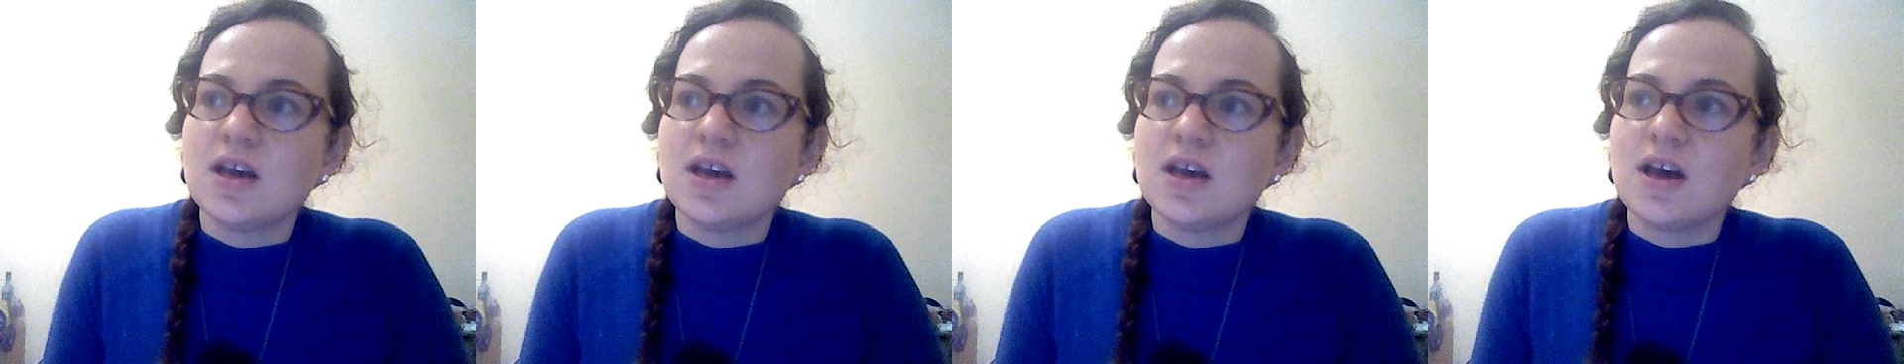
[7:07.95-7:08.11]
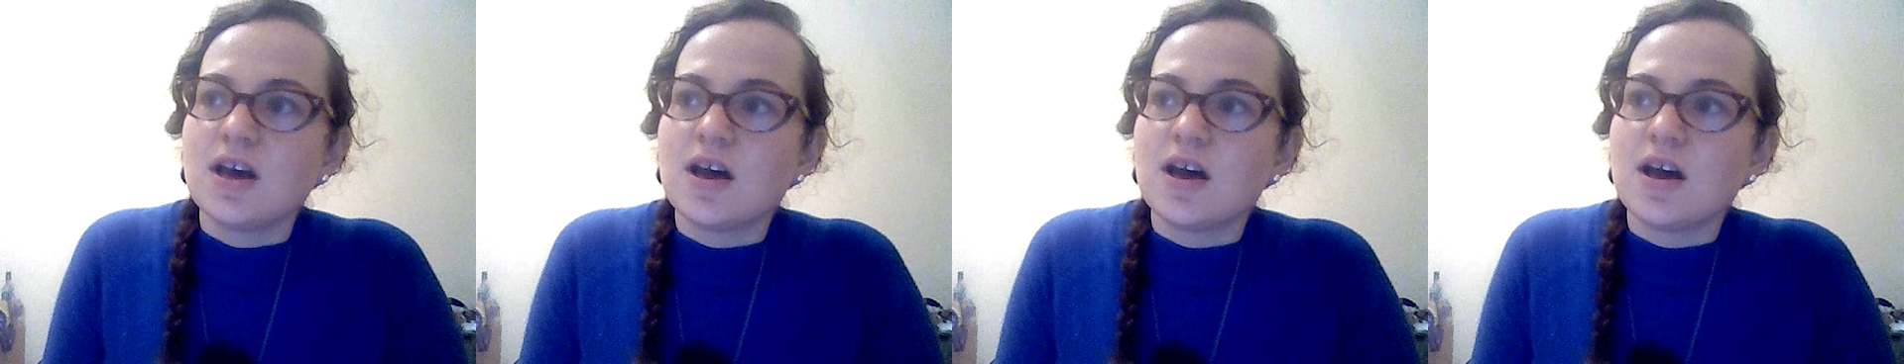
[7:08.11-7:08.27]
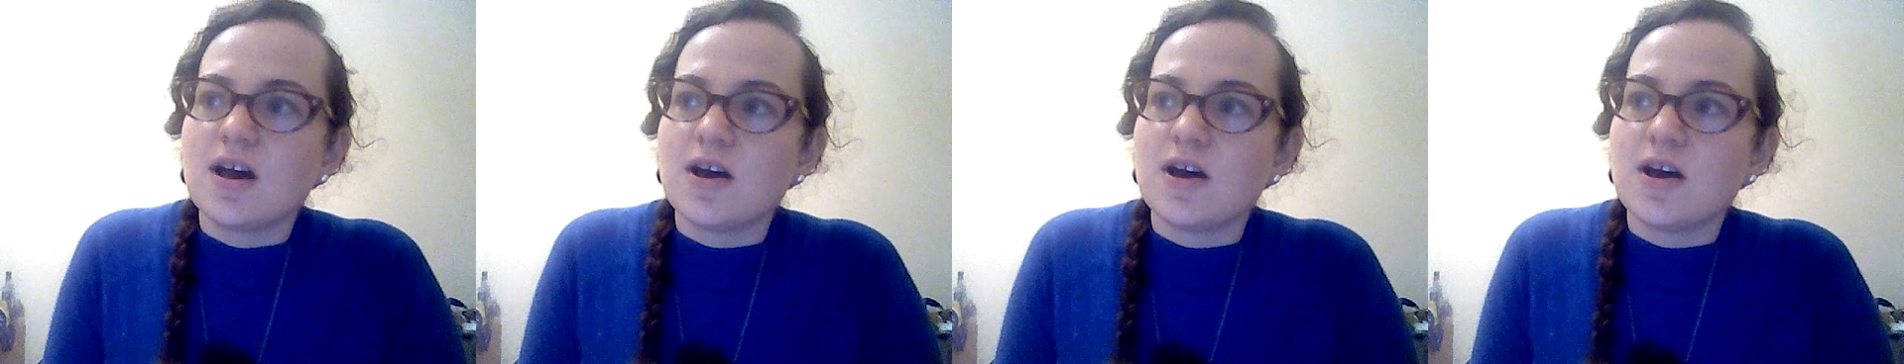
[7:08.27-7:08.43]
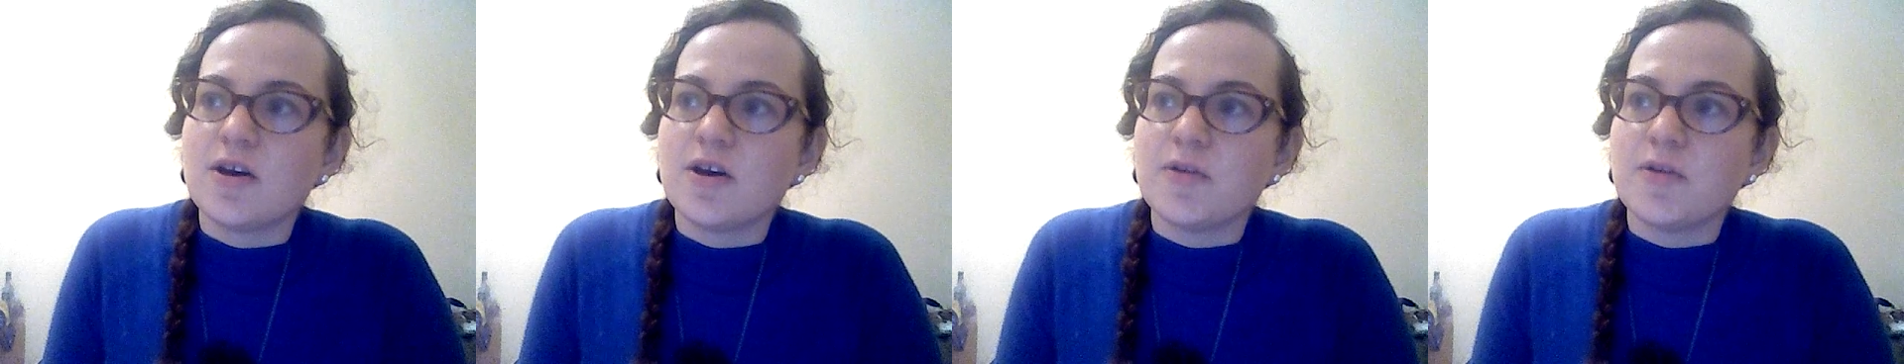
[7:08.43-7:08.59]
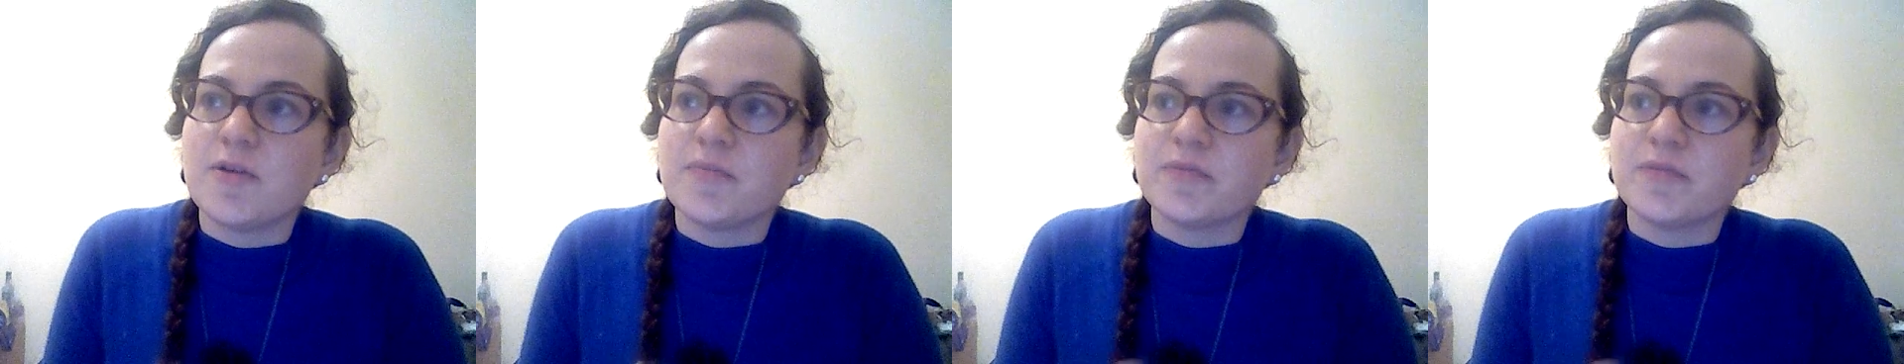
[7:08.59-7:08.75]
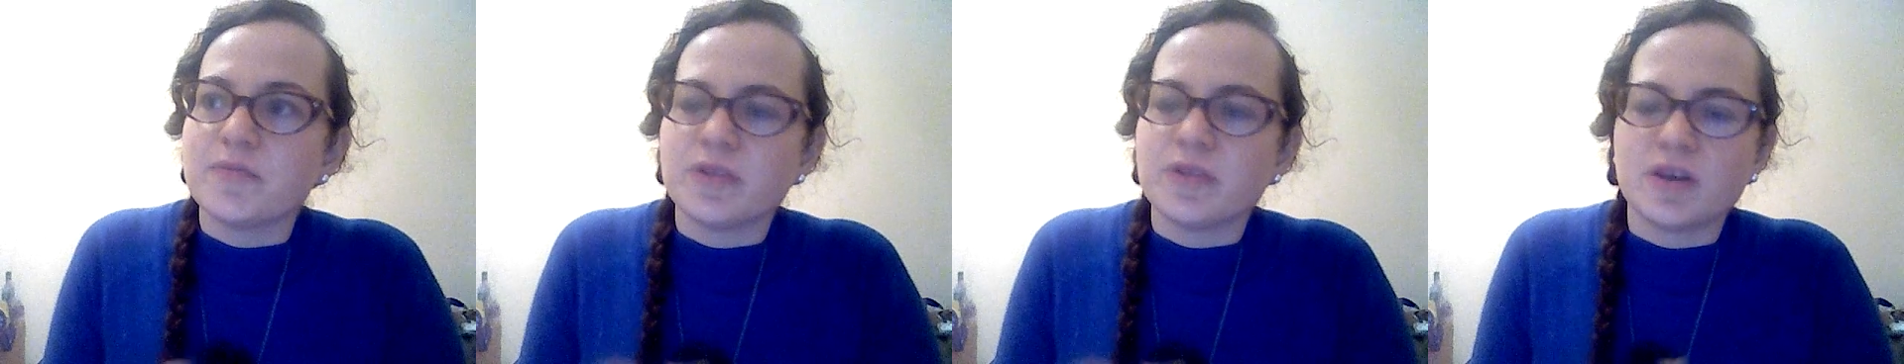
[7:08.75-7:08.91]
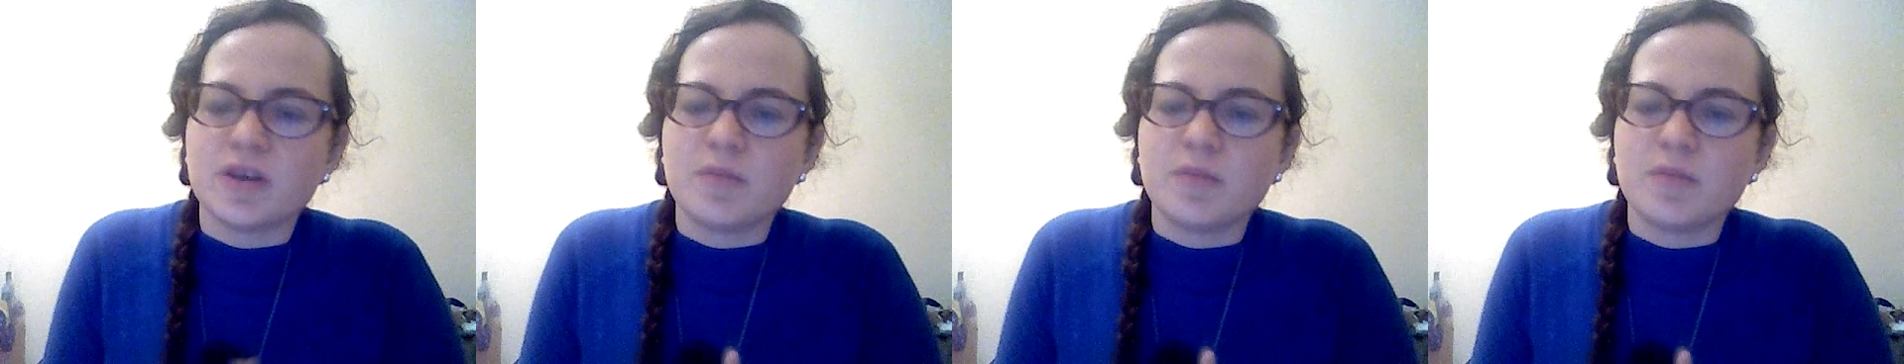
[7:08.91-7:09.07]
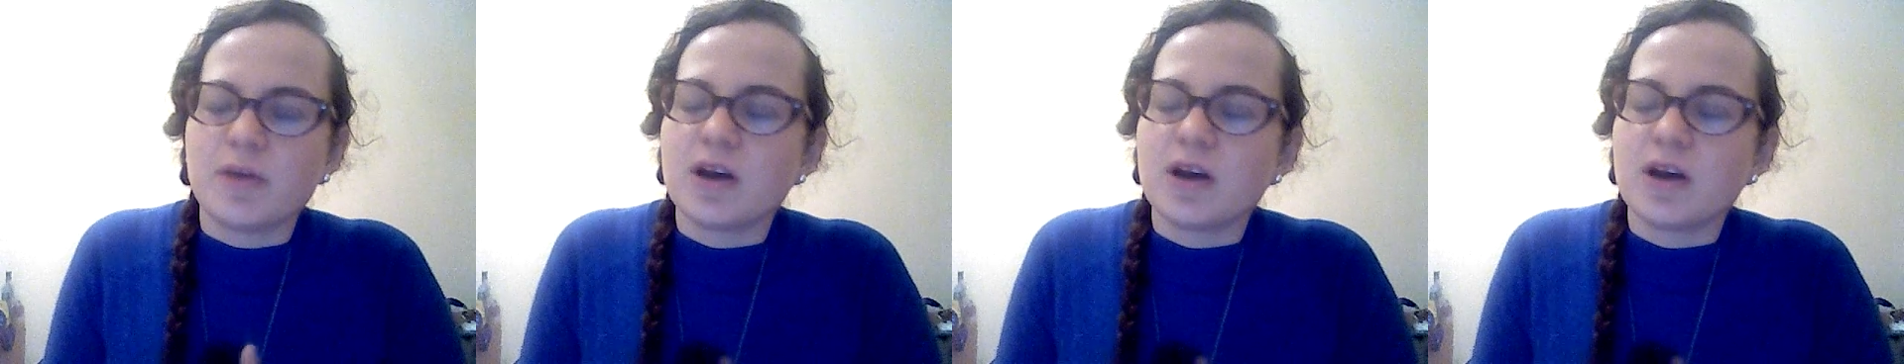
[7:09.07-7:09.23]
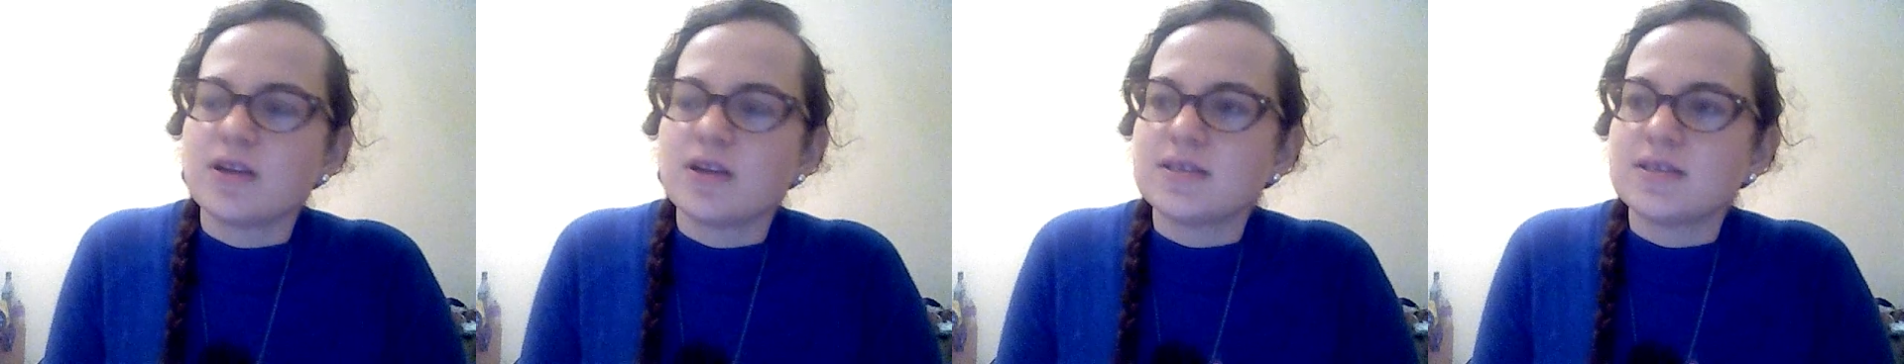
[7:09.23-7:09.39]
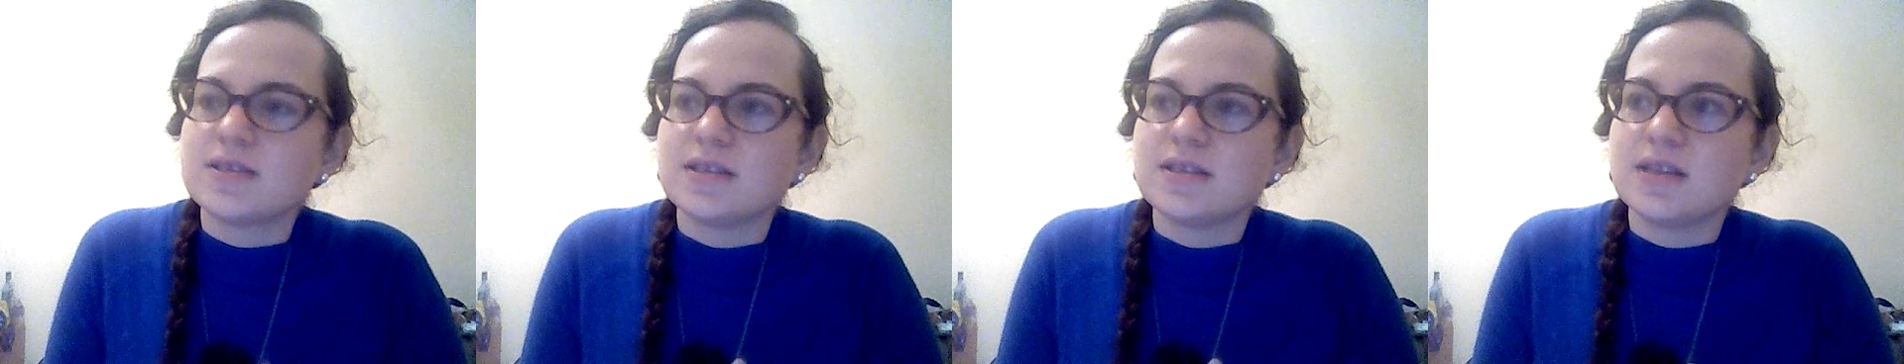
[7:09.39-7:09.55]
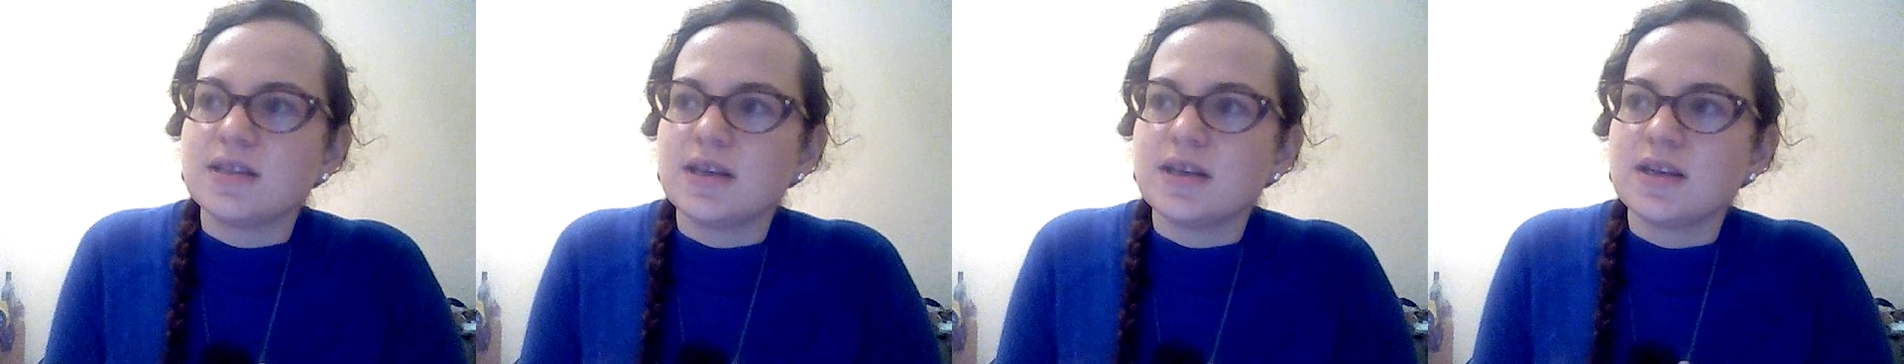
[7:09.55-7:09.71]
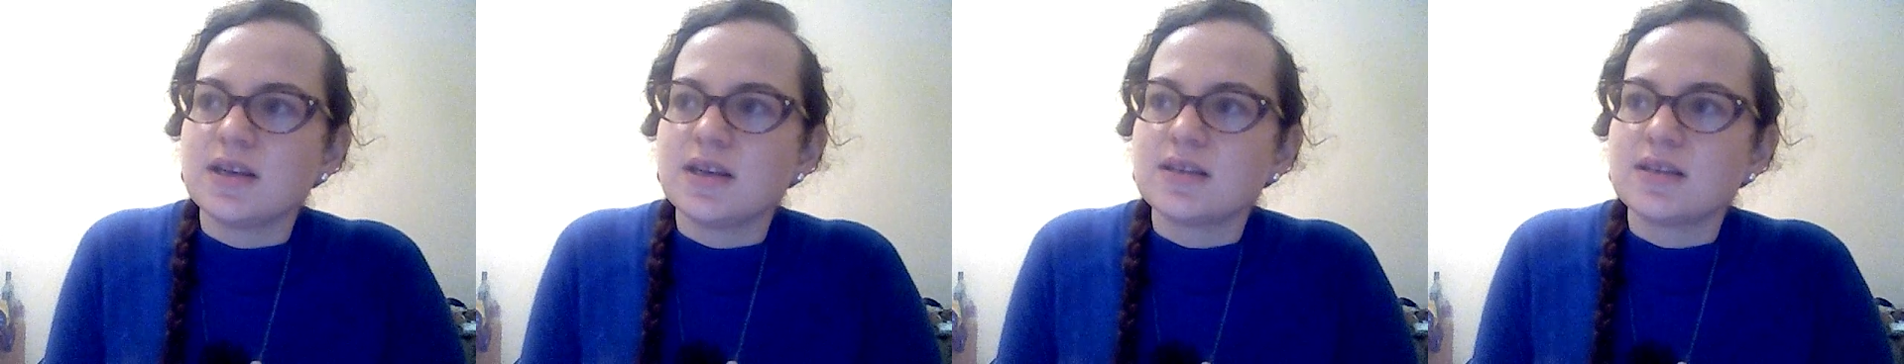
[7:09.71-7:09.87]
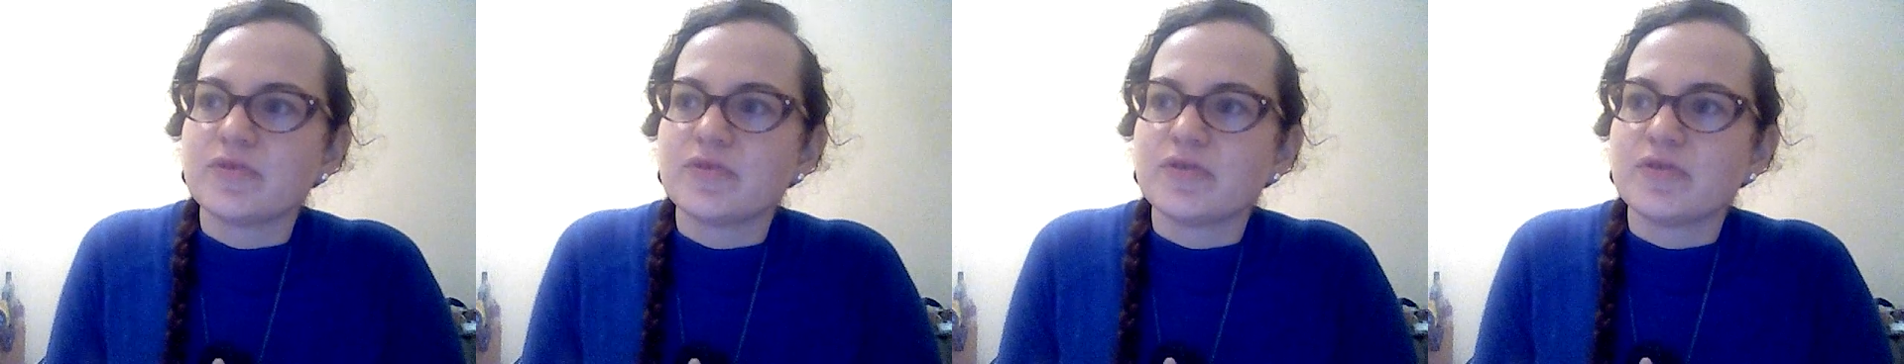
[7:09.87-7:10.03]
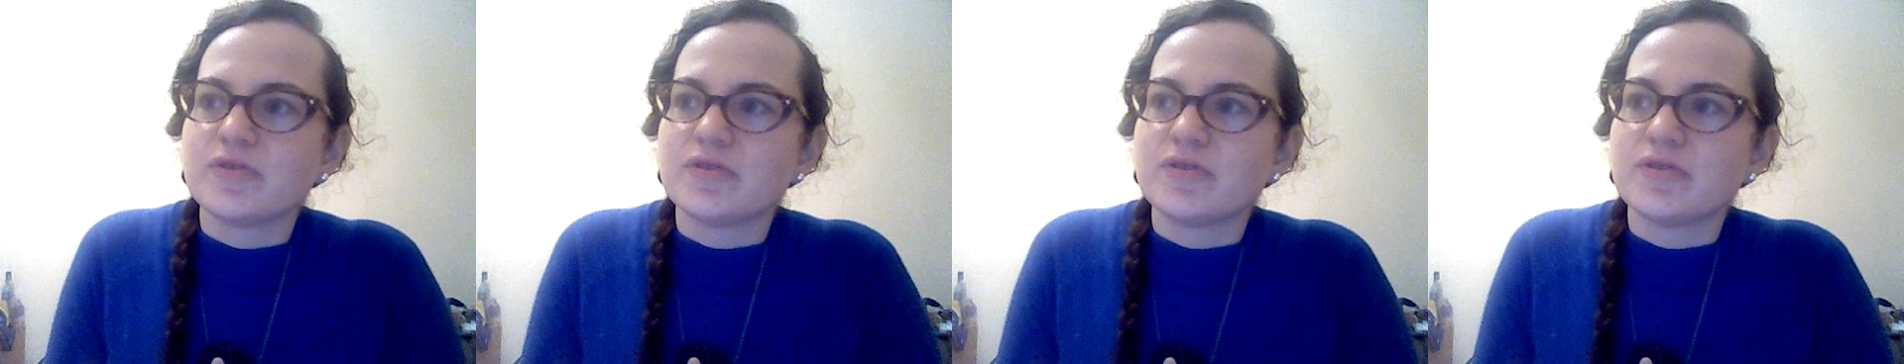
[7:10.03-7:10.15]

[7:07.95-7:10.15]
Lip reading: with like bars and things.